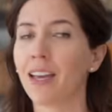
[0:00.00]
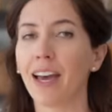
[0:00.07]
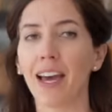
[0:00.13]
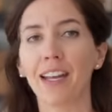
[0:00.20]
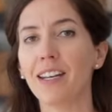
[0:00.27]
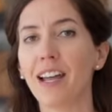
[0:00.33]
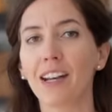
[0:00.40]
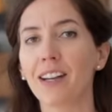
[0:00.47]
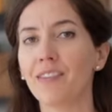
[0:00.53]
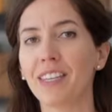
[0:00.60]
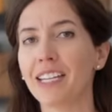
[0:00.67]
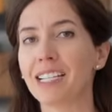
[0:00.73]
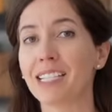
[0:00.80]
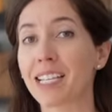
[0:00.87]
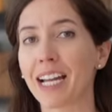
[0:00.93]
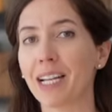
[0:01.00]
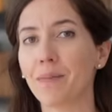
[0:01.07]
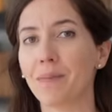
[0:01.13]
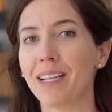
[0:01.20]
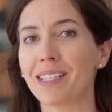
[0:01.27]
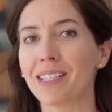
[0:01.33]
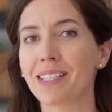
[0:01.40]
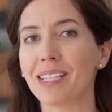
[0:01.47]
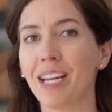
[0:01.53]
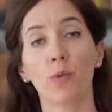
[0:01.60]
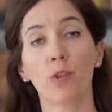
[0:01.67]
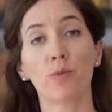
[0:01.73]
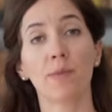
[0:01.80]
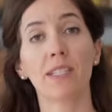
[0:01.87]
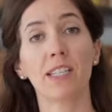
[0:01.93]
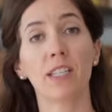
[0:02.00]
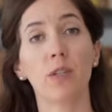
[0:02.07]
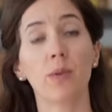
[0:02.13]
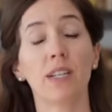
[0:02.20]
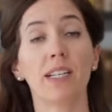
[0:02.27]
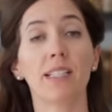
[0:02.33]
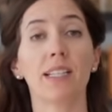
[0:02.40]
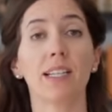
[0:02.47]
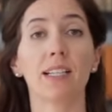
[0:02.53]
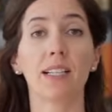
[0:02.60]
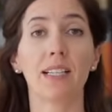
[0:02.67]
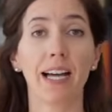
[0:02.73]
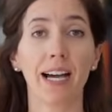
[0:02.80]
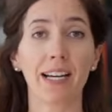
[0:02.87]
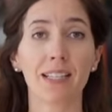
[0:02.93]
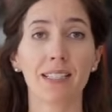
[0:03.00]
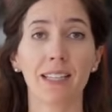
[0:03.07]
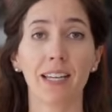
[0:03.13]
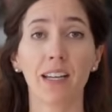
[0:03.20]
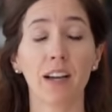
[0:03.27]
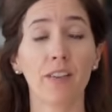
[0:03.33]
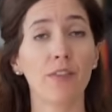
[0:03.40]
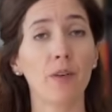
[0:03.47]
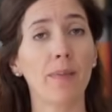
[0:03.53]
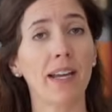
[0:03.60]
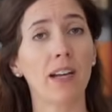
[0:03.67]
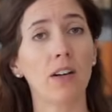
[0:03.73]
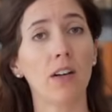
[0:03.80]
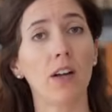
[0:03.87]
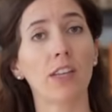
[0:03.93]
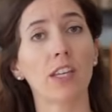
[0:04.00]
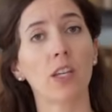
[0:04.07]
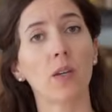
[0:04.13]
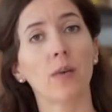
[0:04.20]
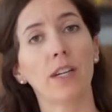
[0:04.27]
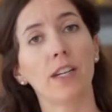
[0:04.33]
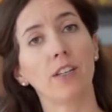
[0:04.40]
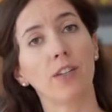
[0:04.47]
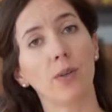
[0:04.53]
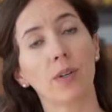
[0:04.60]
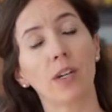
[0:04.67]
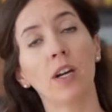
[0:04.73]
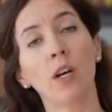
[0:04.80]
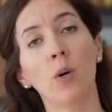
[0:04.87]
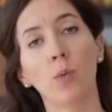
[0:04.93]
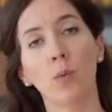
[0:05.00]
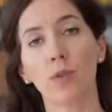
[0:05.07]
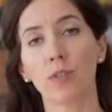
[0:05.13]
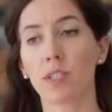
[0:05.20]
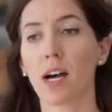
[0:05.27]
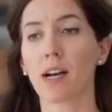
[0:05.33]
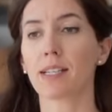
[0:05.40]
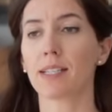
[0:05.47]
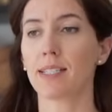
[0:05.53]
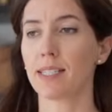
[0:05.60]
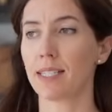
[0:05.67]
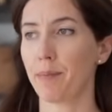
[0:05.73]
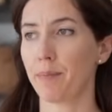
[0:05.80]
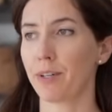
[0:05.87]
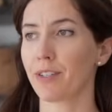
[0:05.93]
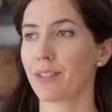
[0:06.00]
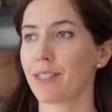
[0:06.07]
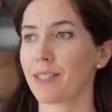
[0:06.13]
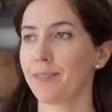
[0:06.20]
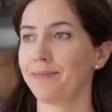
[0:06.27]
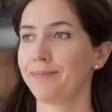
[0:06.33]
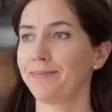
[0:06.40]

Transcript: and none of the assignments, which means that you can attend class and not feel bad at all that you are in your wool socks and slippers.